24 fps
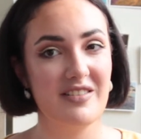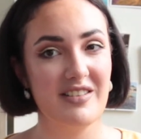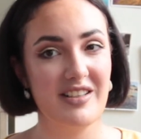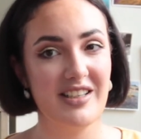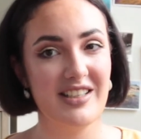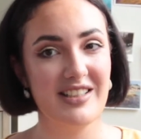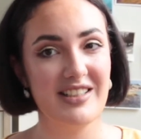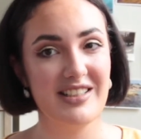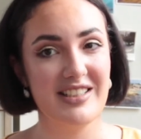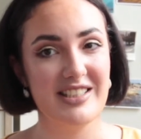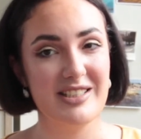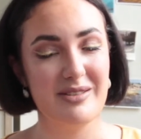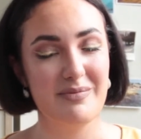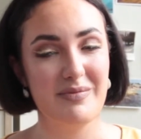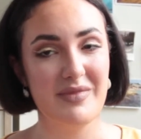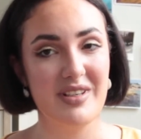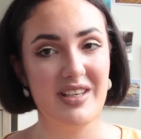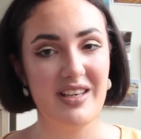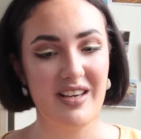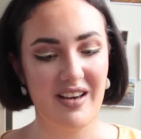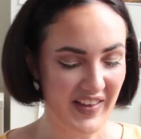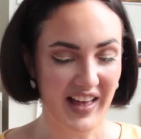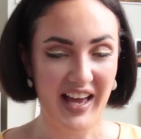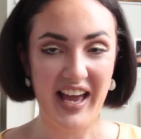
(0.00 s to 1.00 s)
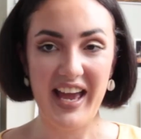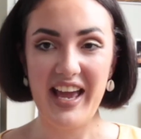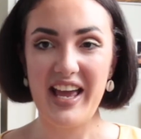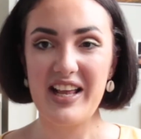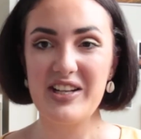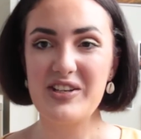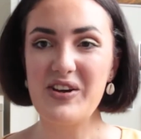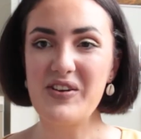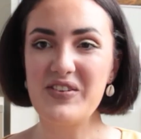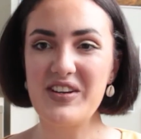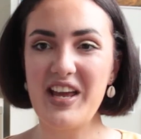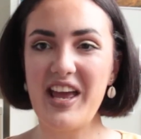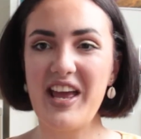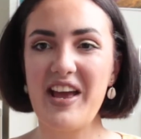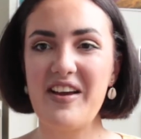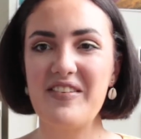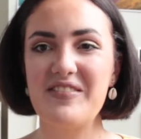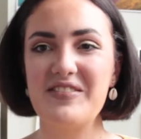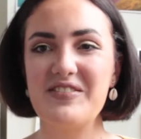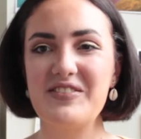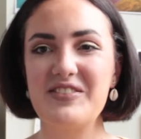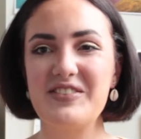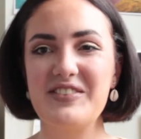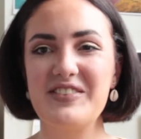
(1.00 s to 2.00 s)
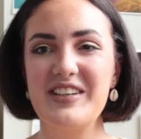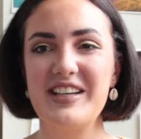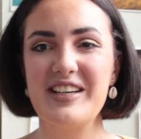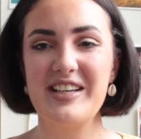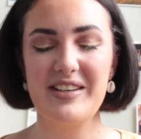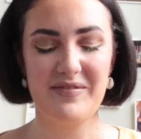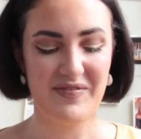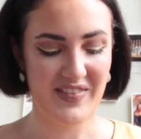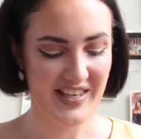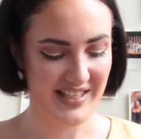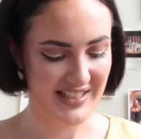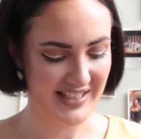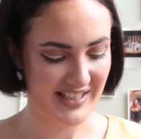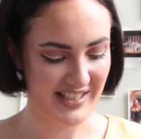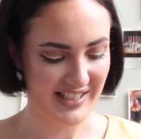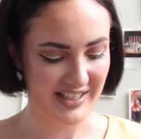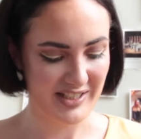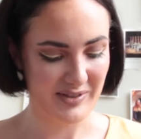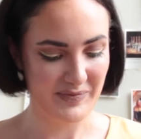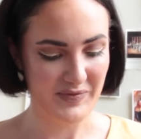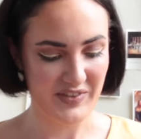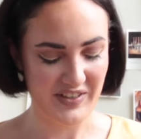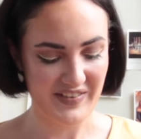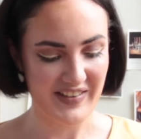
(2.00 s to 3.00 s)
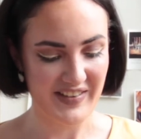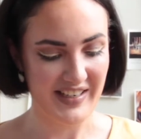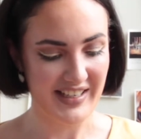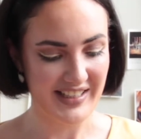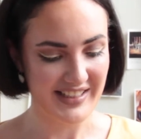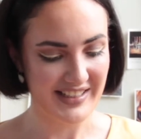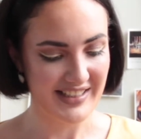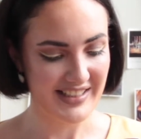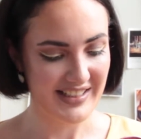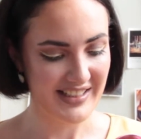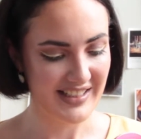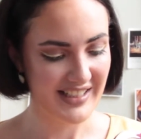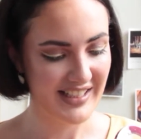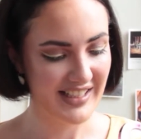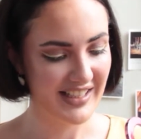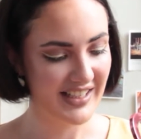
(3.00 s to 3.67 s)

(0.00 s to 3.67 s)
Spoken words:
at least me, I don't have amazing experience.